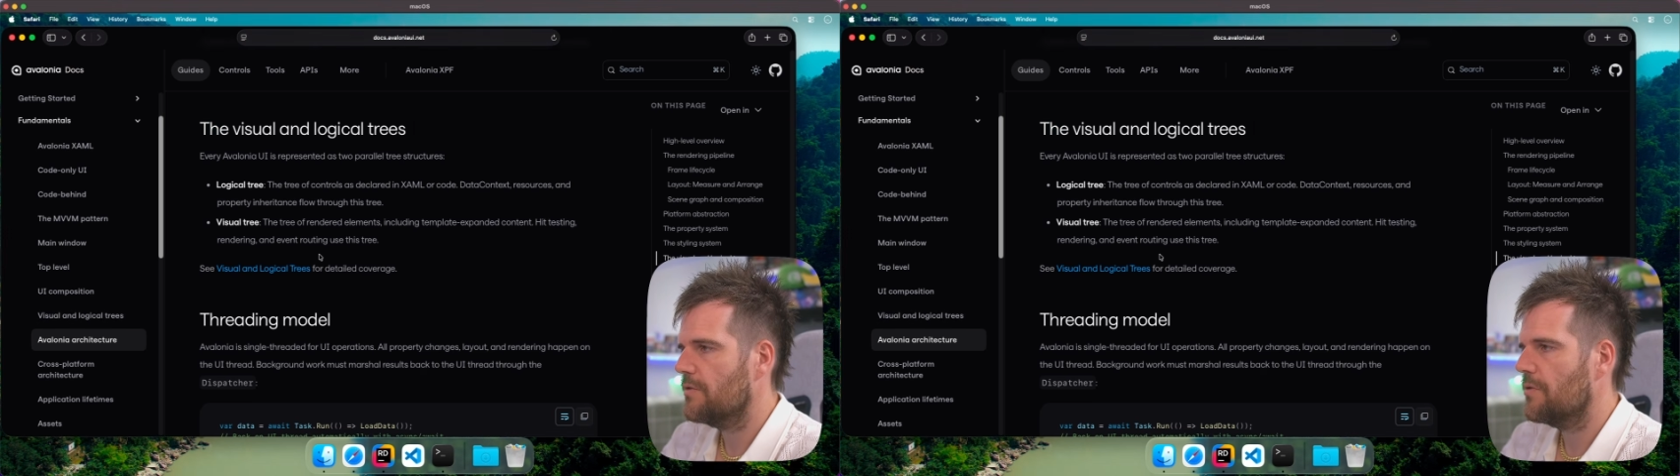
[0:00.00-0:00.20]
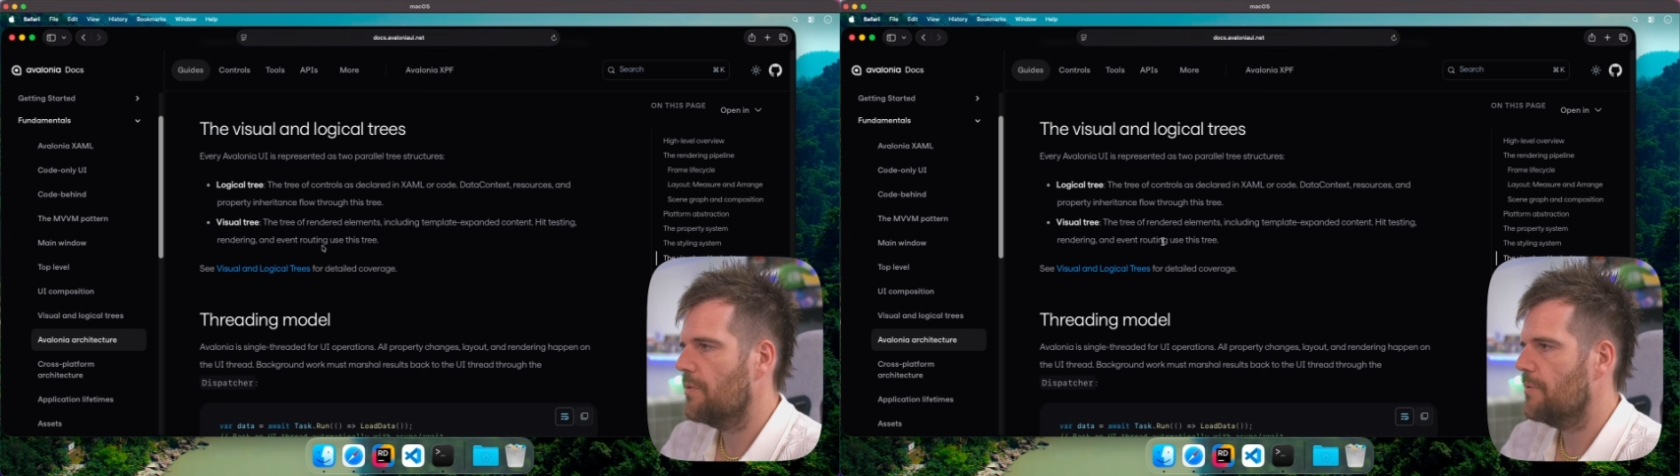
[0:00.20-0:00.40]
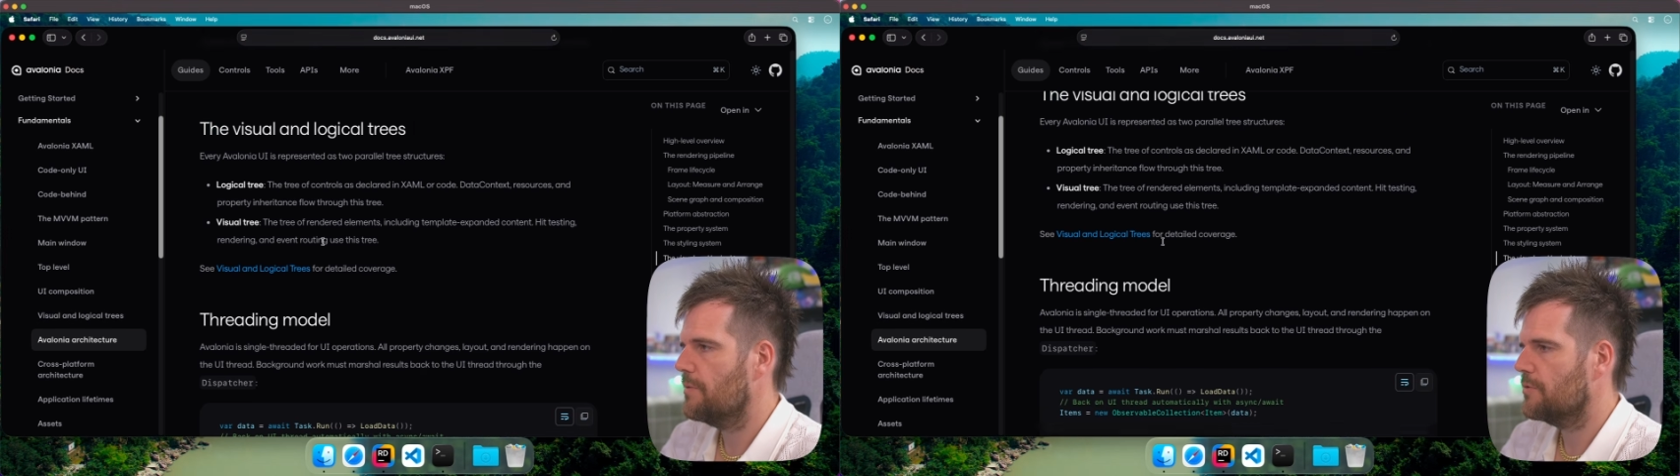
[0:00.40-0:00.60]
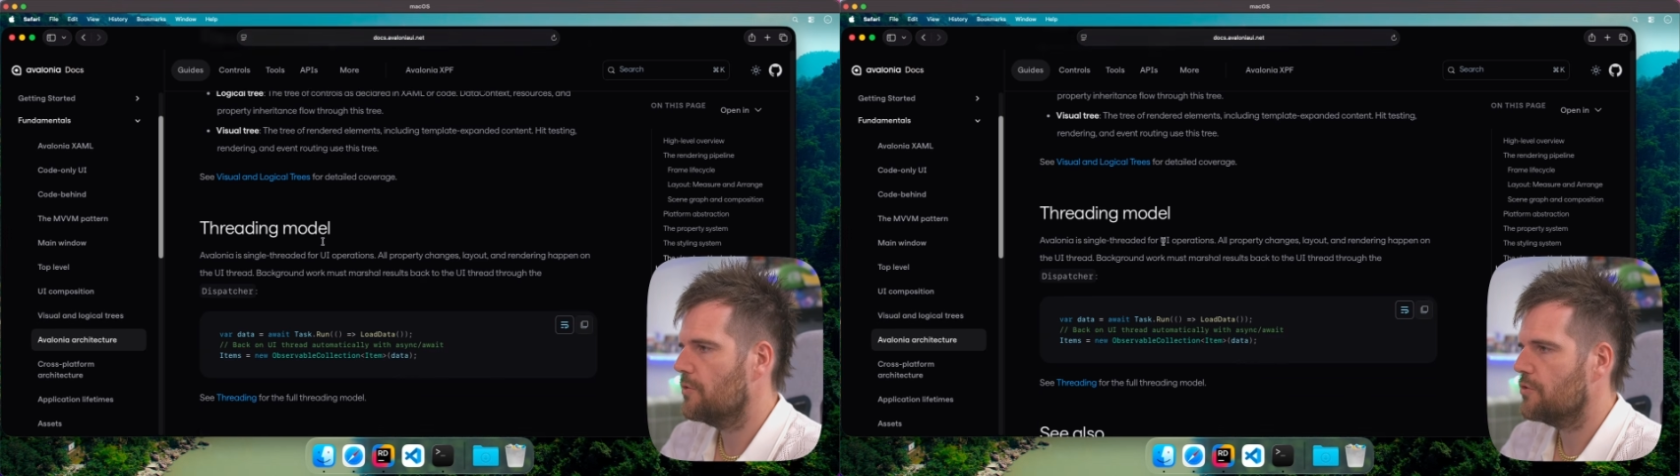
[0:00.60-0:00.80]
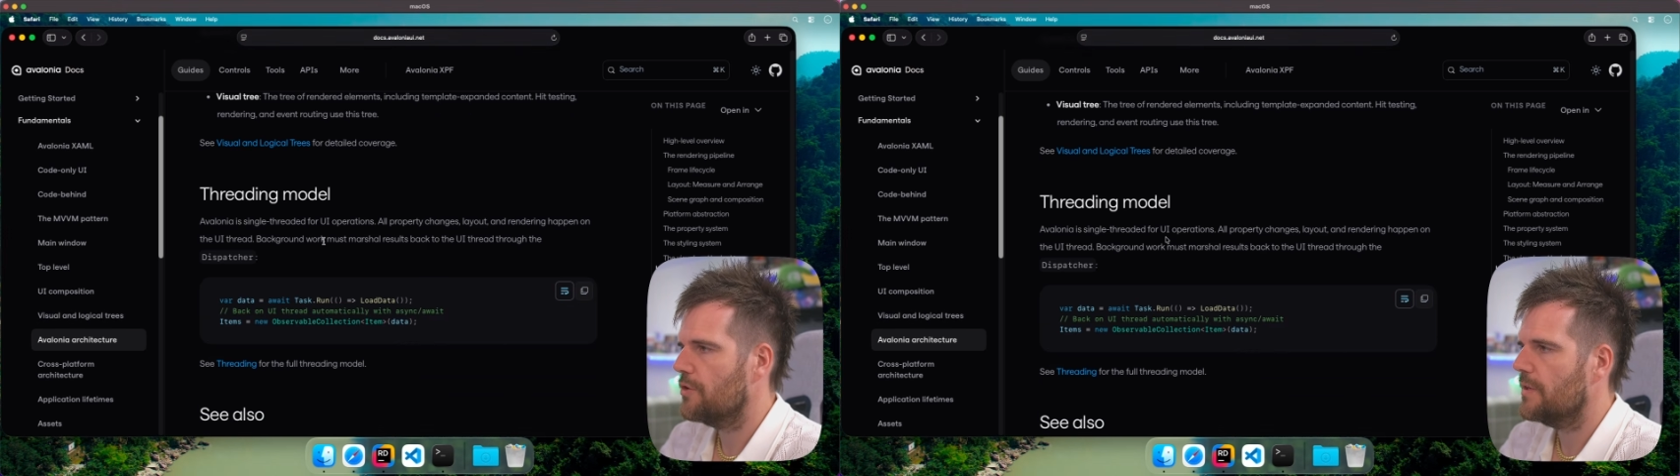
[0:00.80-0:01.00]
so we won't
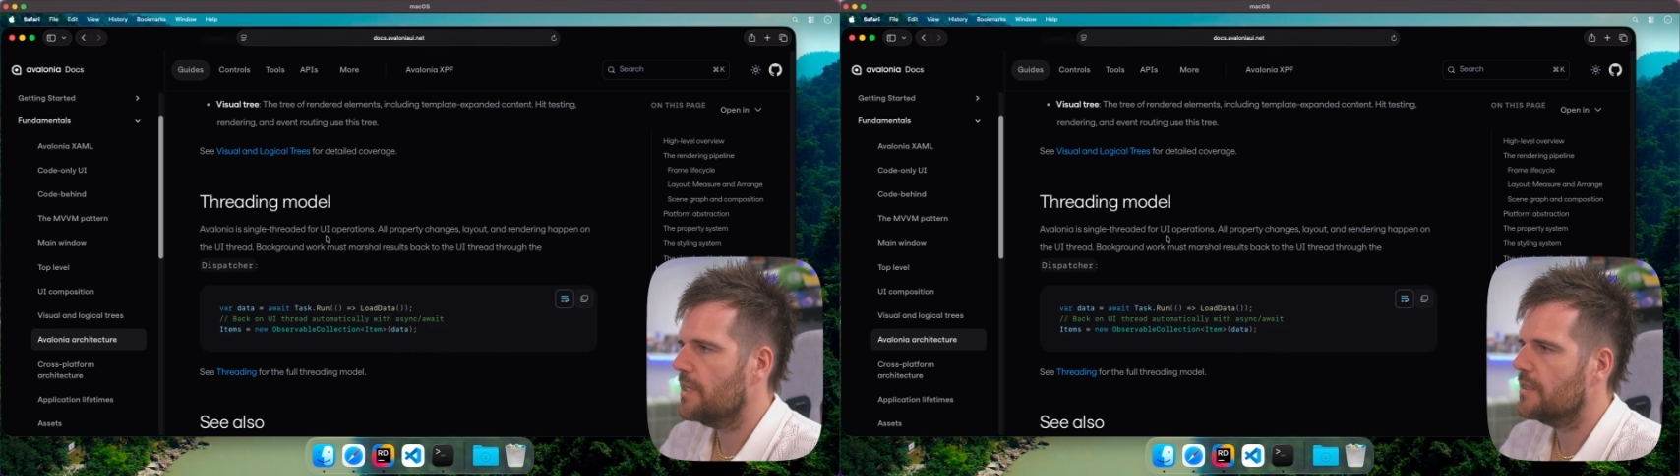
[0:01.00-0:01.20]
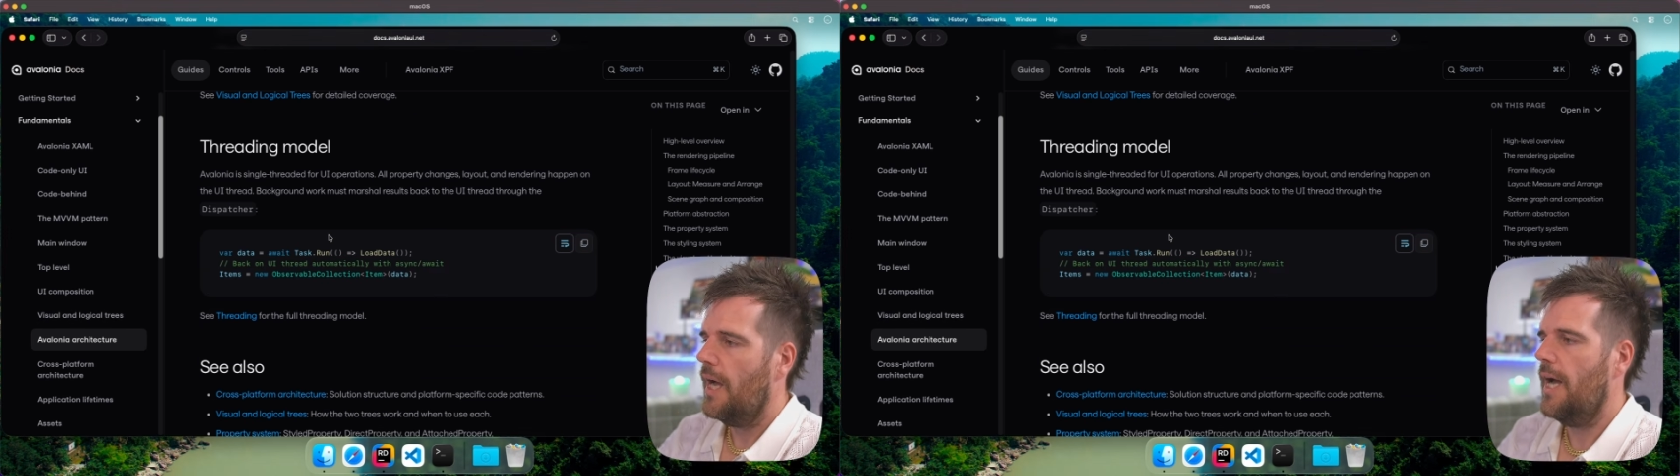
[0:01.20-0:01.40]
touch on that.